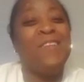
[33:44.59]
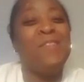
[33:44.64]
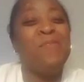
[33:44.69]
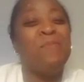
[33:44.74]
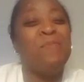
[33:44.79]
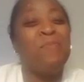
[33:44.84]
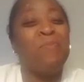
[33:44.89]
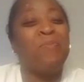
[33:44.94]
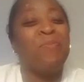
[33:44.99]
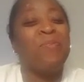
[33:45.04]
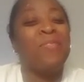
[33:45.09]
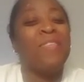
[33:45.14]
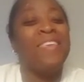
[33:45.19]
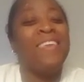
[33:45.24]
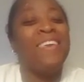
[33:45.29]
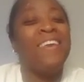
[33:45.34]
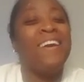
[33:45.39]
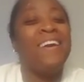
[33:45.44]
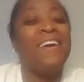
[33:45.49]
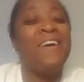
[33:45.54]
I'm waiting on it,
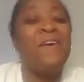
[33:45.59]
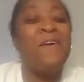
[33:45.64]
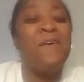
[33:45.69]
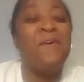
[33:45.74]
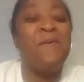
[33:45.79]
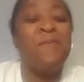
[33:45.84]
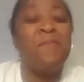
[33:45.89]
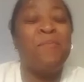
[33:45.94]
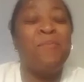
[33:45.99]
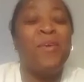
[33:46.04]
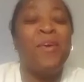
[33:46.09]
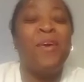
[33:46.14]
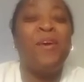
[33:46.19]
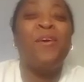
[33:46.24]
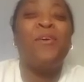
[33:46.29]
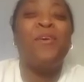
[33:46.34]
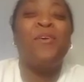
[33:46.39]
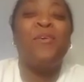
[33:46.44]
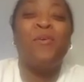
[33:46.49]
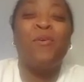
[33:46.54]
man. I'm
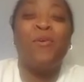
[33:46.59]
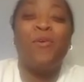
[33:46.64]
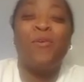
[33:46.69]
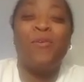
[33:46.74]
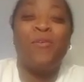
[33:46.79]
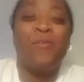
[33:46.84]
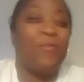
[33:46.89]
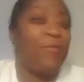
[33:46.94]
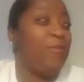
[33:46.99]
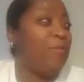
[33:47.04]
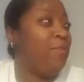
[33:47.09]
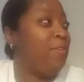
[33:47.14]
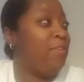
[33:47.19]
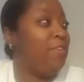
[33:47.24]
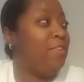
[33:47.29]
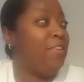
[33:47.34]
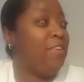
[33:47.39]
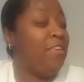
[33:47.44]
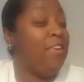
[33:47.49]
gonna give me some color.